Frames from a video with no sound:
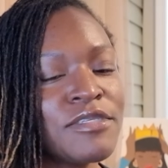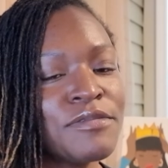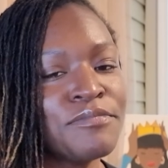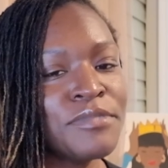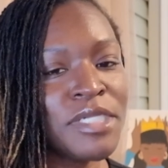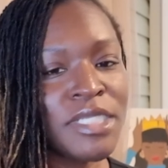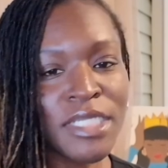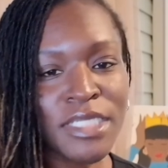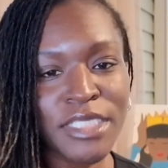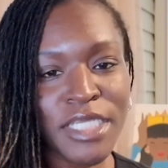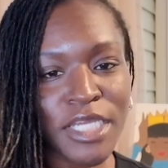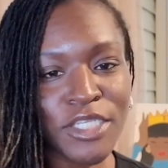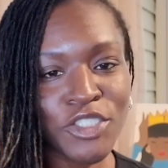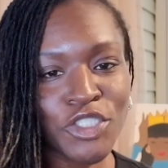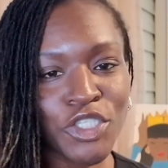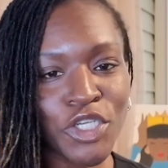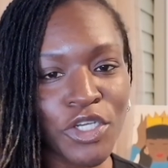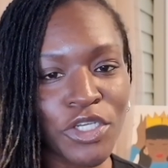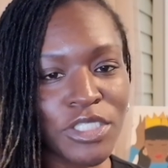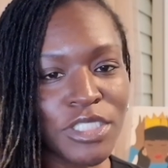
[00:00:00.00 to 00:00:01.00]
some meetings at
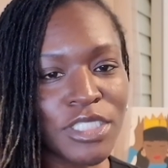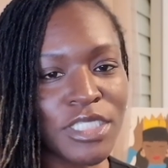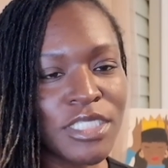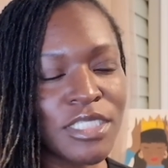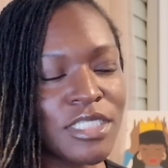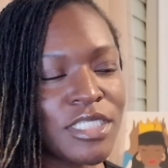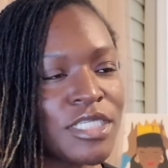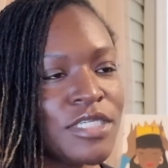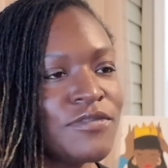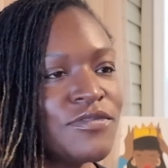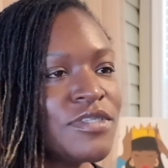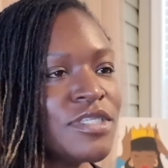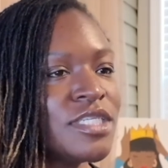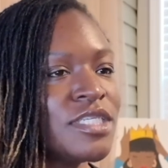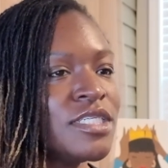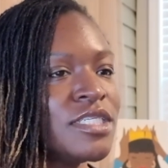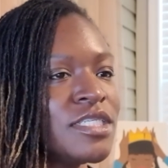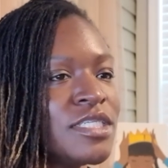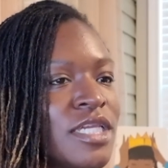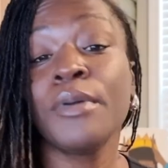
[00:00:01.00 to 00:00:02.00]
church this
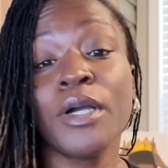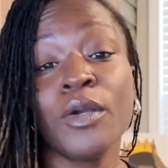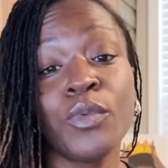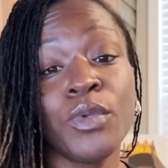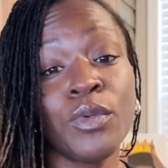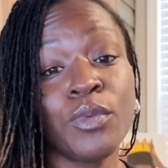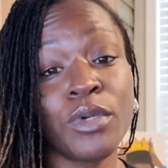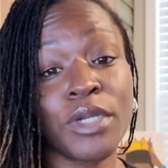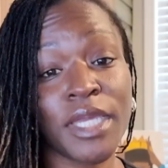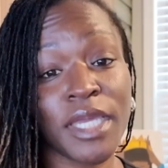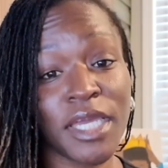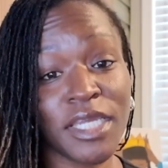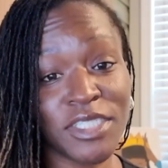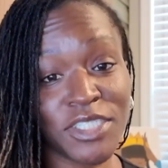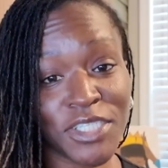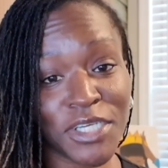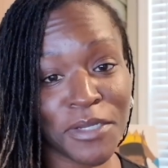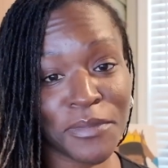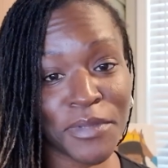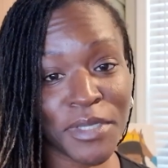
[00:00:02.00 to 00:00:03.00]
evening. But we will
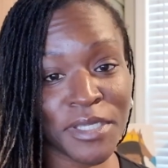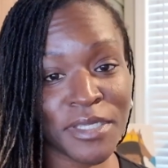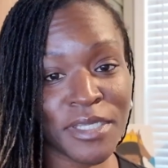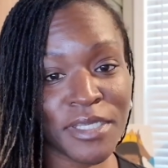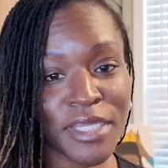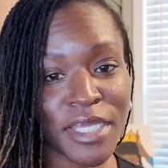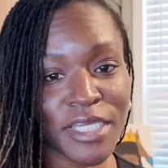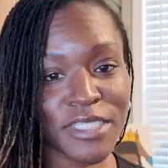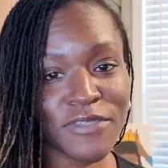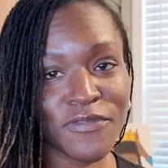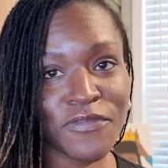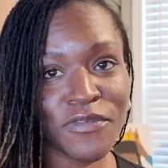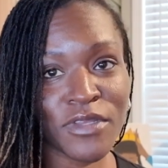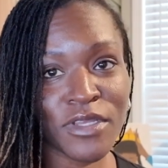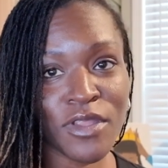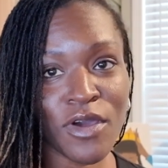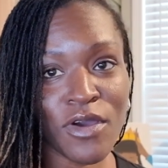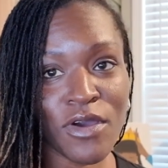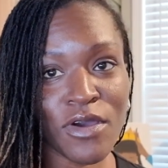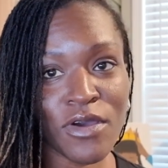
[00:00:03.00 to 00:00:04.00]
catch up in the next
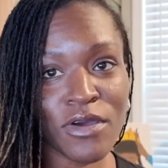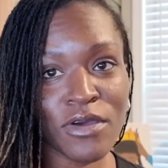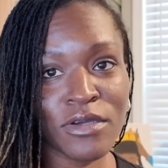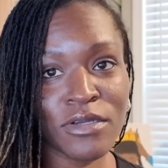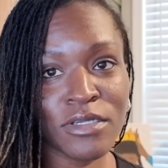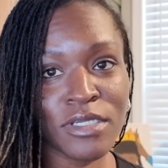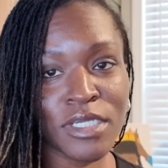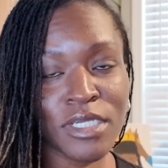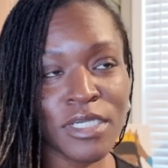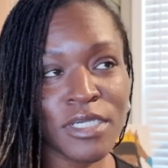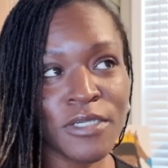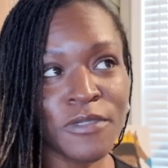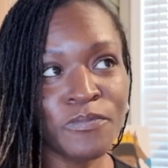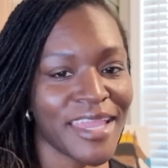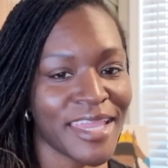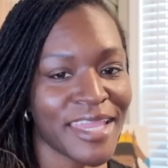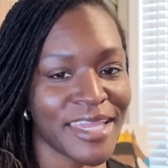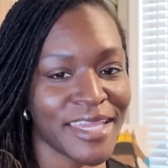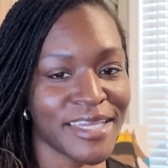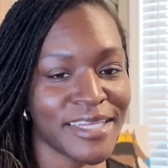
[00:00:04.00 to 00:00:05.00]
vlog.
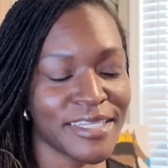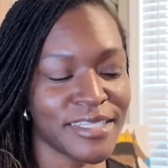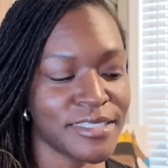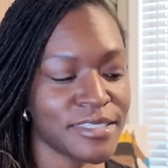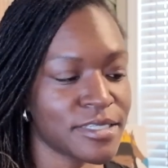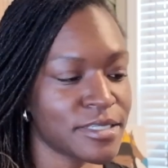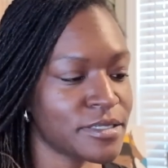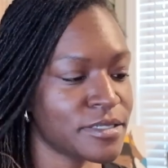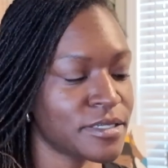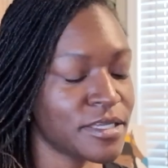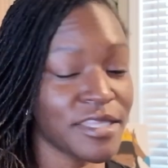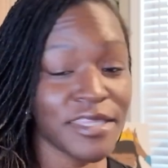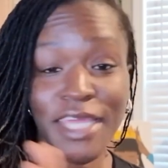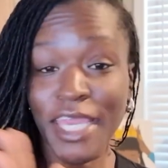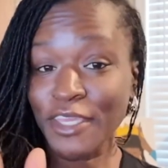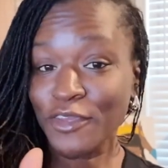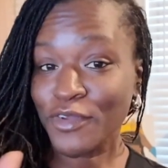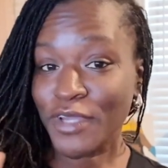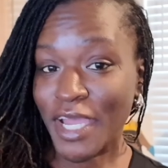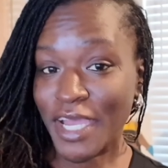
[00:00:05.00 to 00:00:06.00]
And
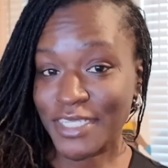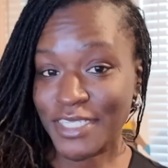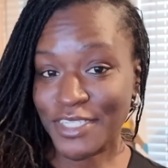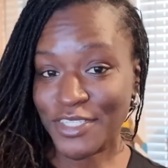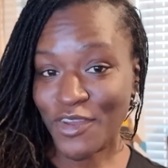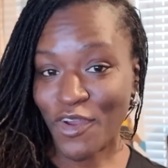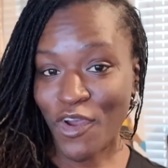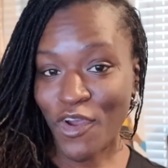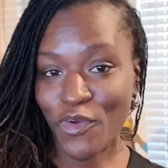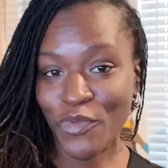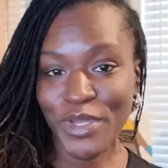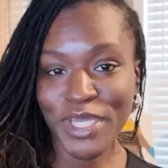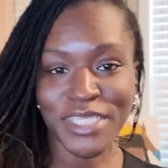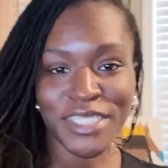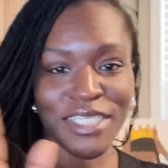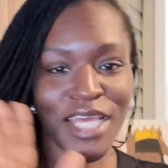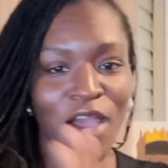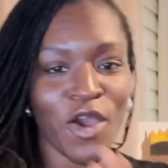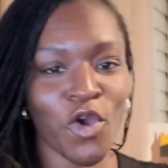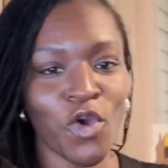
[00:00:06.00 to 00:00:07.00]
thank you guys as
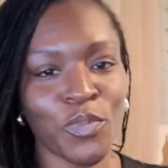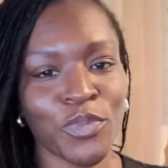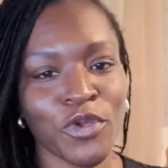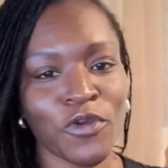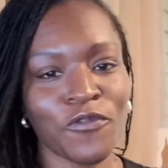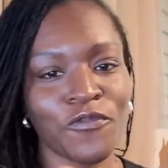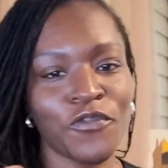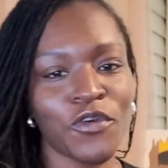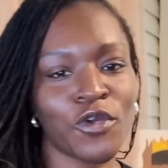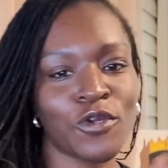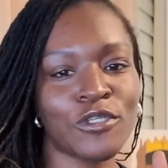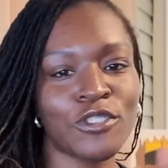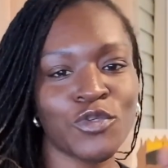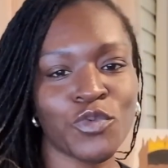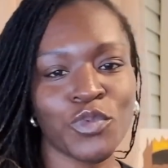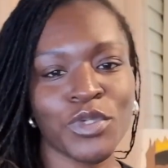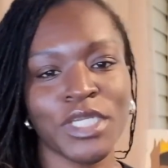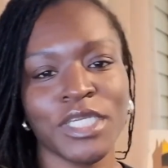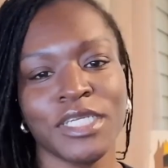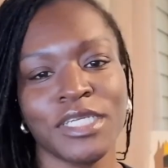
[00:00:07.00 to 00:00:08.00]
always. Hope your first
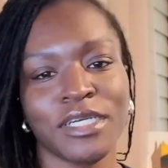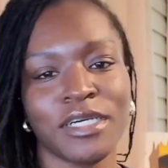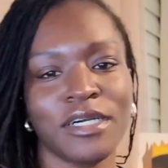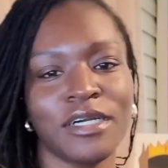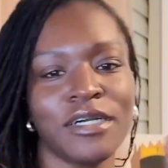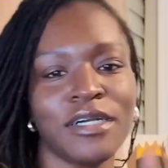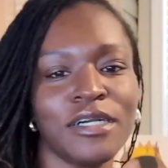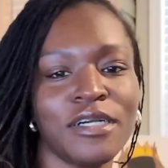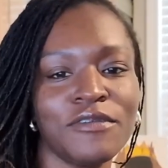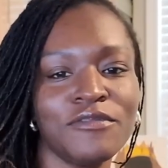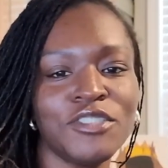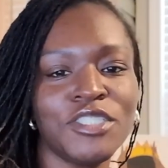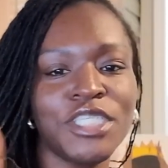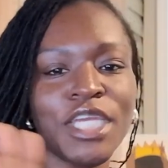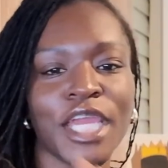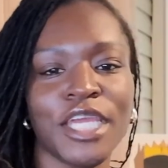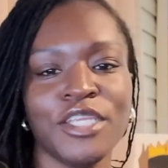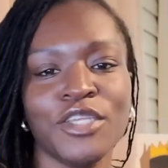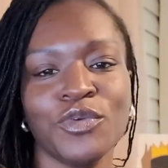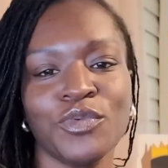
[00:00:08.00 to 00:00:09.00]
week of
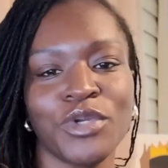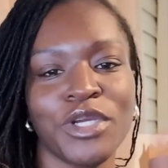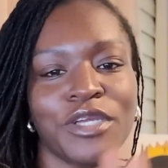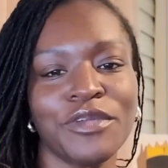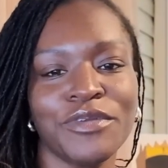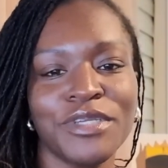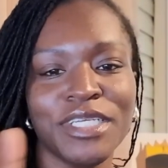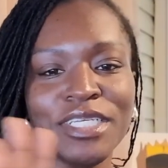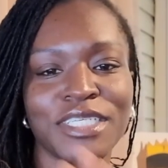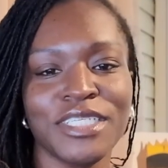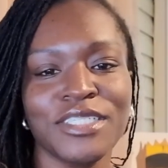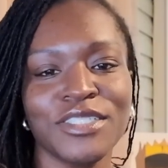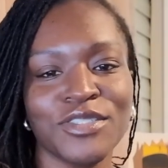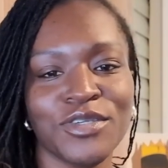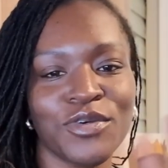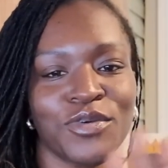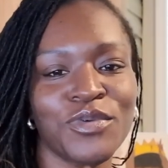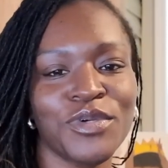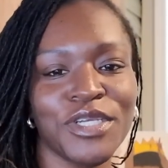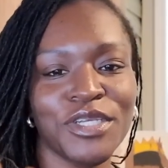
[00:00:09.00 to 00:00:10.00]
January is
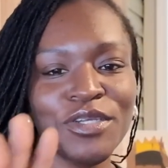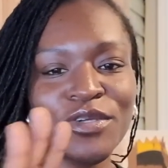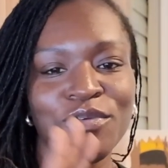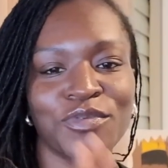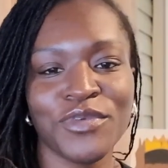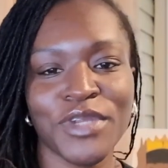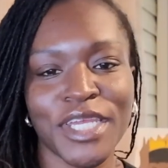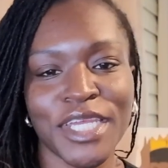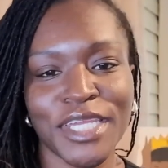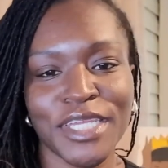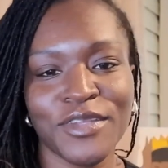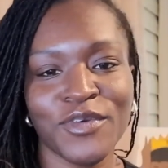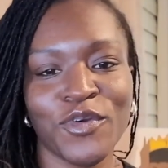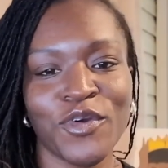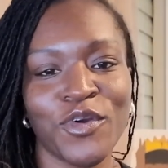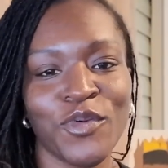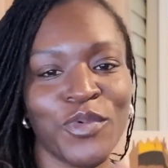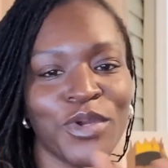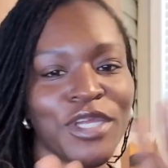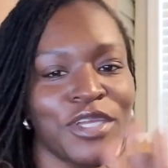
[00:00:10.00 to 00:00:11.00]
going great,
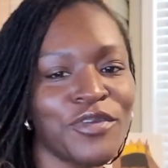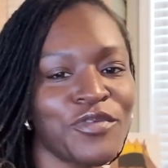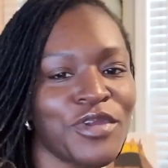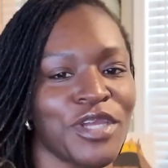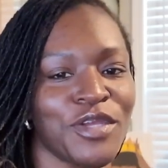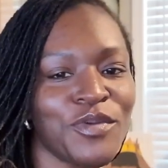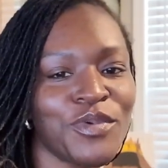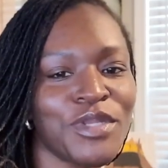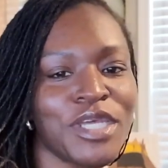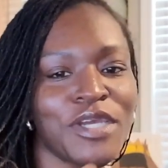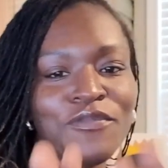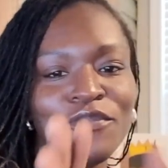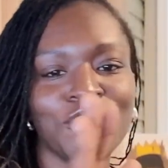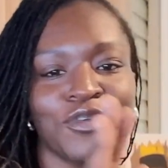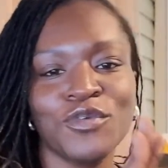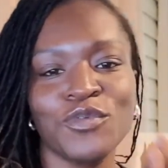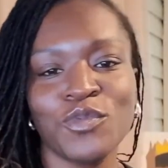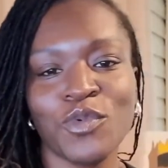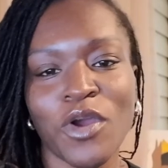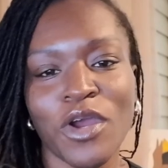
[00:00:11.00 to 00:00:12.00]
or went great whenever
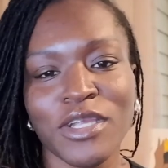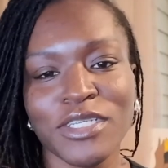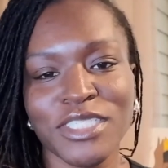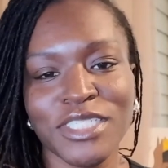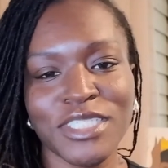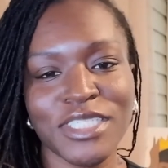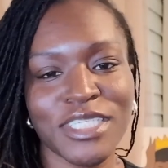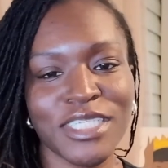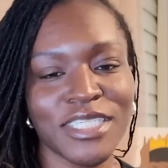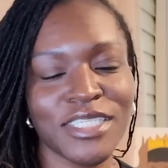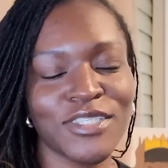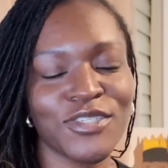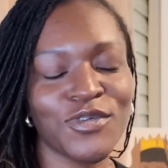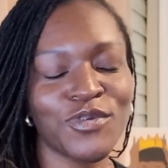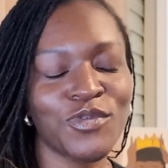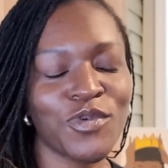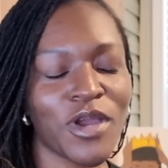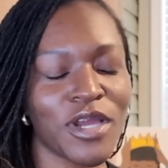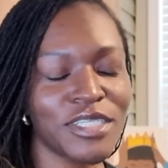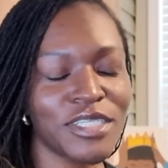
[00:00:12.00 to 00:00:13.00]
you watch this, or